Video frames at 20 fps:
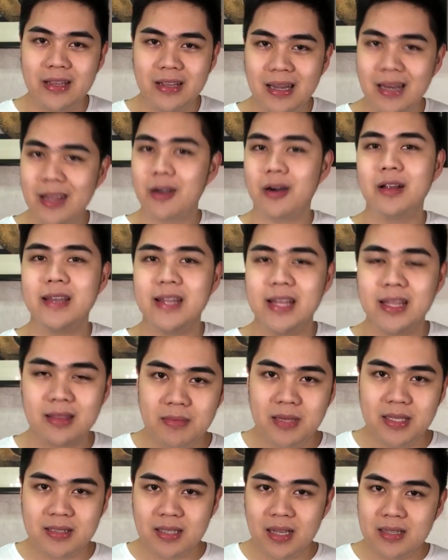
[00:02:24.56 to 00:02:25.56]
click on it,
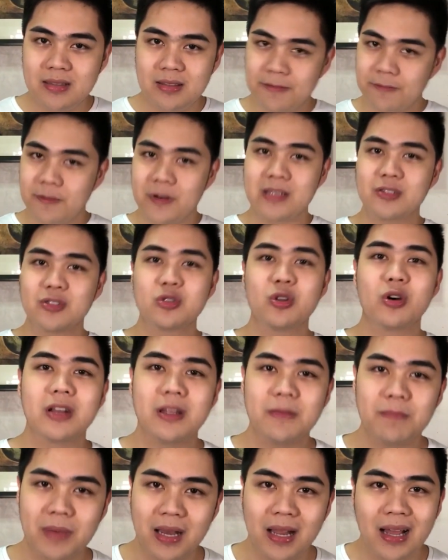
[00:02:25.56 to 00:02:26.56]
it's a different
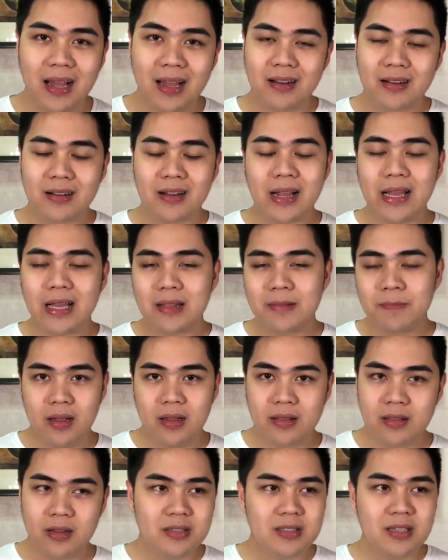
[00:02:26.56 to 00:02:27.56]
story pala, right?
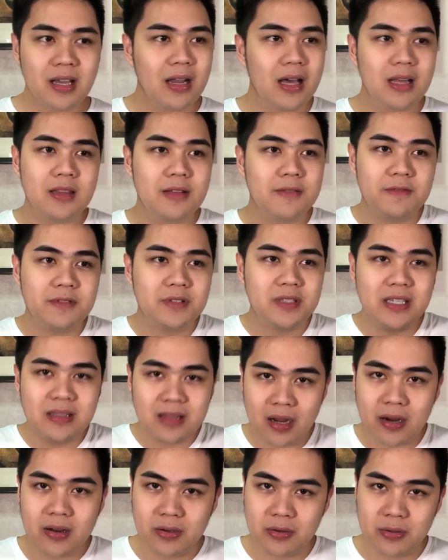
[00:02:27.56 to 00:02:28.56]
There's a lot of
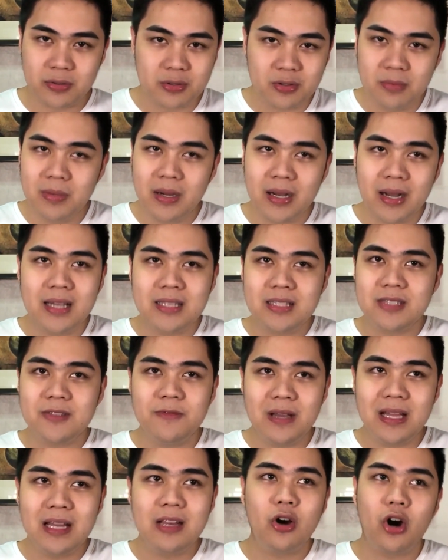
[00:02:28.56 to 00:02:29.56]
scenarios. Kumbaga, it's
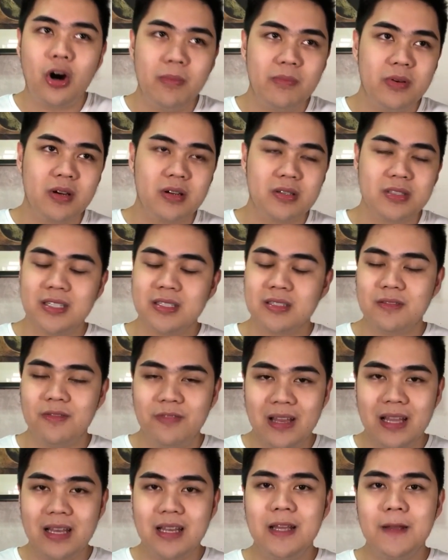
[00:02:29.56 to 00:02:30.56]
very obvious, it's
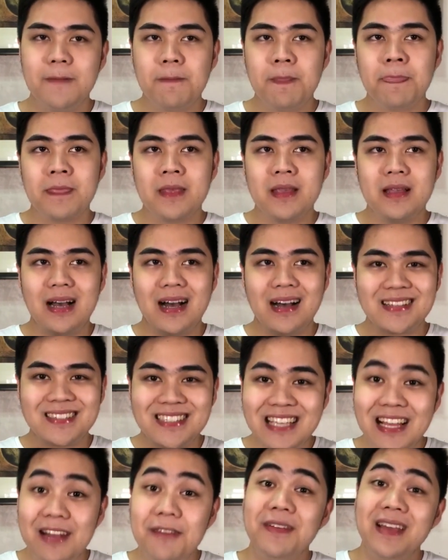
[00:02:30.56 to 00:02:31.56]
very
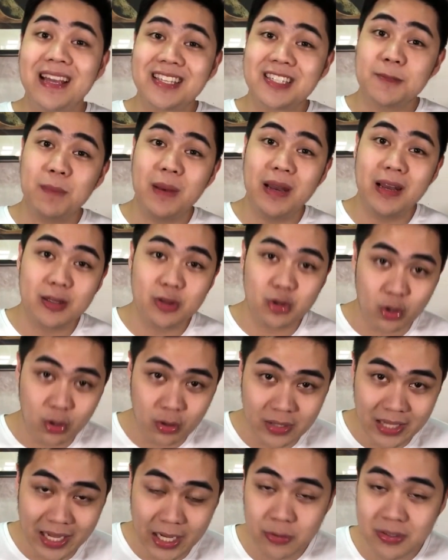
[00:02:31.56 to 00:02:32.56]

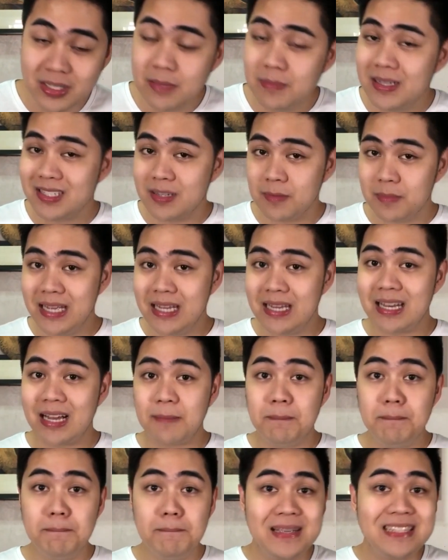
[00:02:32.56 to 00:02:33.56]
self-explanatory. Anong ibig sabihin ng
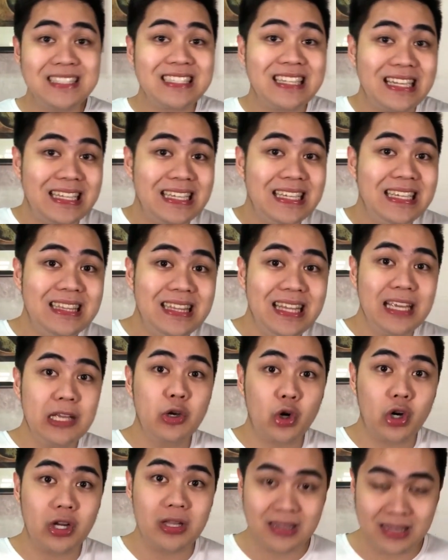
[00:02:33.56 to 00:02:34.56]

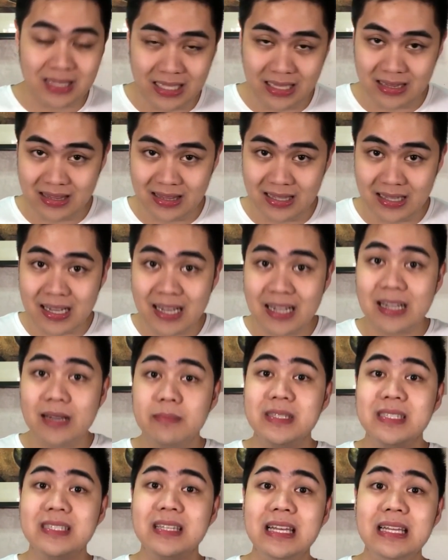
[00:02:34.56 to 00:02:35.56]
misleading content?
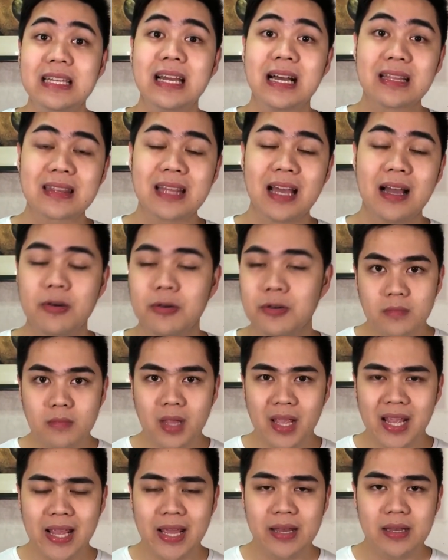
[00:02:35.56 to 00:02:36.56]
Nakakamislead ang tao.
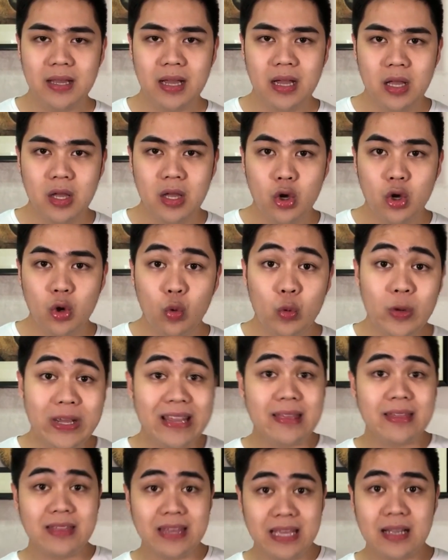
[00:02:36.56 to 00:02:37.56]
And we
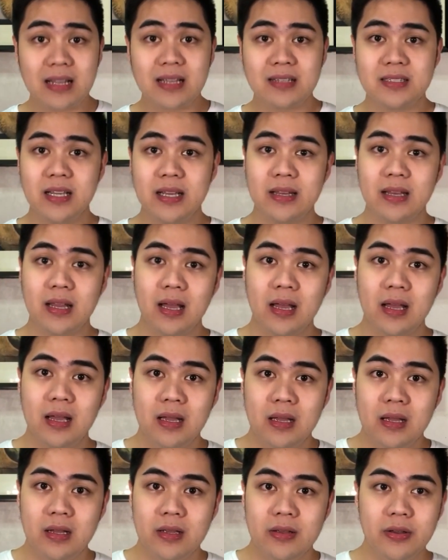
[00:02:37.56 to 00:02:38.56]
think kasi na,
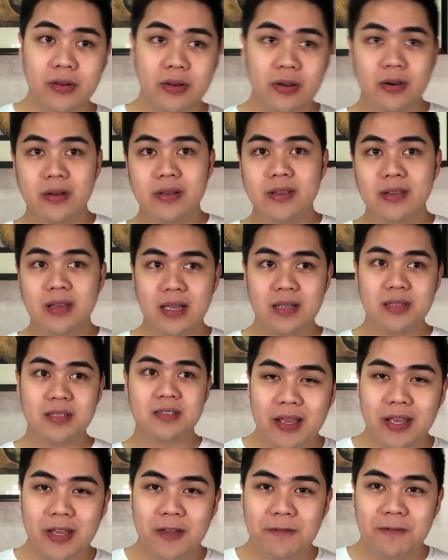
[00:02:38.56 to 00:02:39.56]
you know,
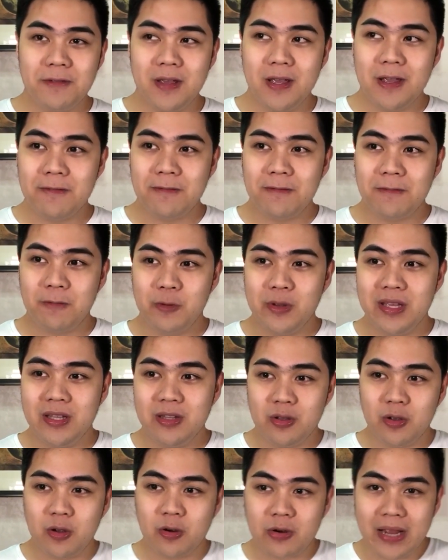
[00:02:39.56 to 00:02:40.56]
yes, if we
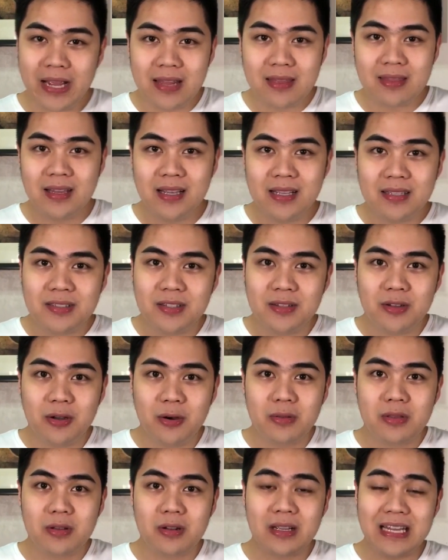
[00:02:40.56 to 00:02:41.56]
create this, you
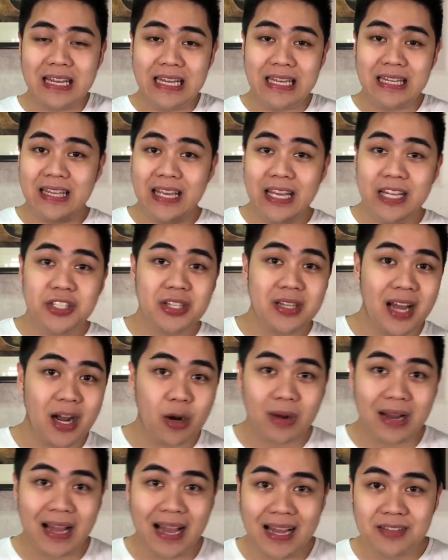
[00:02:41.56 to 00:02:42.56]
know, they're gonna engage in
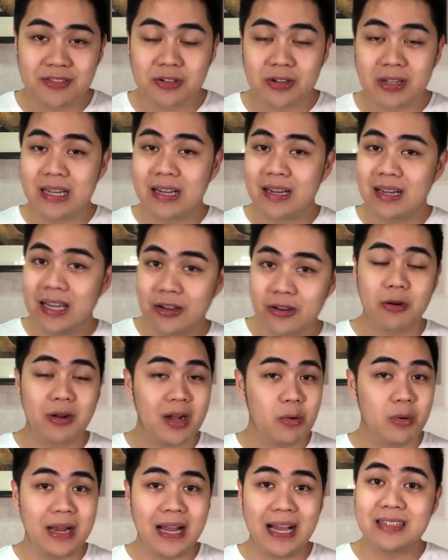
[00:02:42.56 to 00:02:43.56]
our ads, they're gonna click on
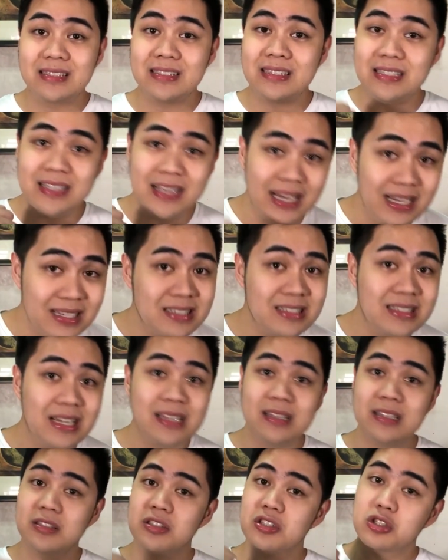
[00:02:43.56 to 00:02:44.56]
our ads. Yes,
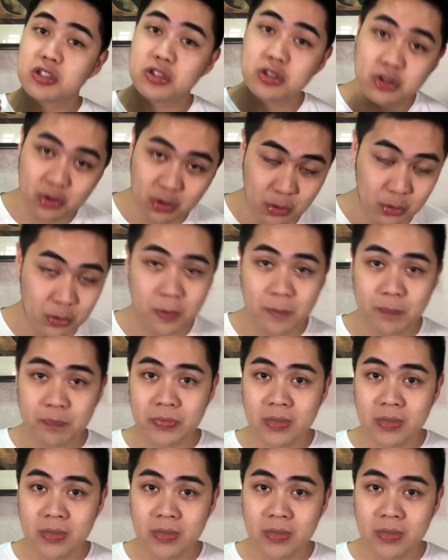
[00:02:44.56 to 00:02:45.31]
that is true,